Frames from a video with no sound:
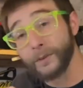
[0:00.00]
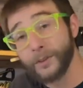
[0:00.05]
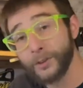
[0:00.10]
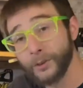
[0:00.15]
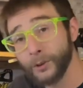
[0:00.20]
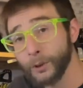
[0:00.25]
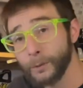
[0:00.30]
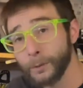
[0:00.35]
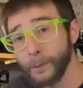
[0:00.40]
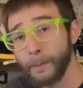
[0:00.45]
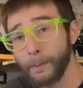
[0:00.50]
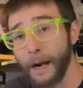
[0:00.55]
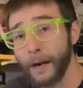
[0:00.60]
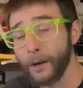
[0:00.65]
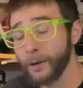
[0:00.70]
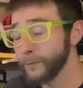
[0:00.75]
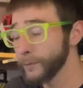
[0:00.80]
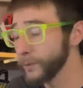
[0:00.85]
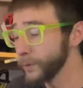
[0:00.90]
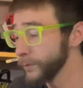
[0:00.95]
it's super
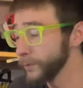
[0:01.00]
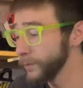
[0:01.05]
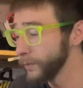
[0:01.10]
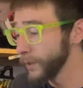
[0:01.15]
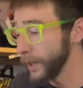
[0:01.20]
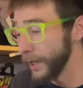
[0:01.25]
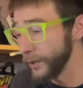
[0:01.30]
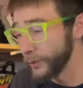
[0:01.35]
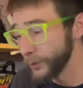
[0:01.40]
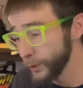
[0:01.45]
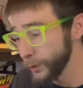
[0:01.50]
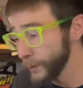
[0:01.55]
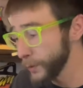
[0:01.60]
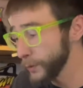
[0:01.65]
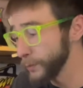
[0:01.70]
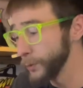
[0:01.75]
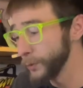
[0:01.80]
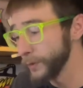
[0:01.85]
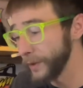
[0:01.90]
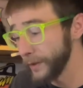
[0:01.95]
powerful, super
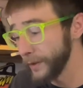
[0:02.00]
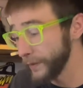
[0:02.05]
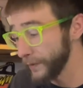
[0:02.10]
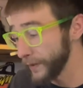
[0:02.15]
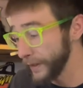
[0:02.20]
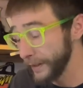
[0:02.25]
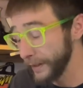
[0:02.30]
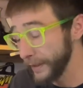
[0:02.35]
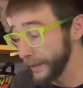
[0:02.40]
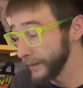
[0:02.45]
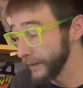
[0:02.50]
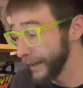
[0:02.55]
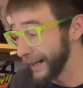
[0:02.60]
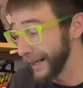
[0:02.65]
smooth, everything there.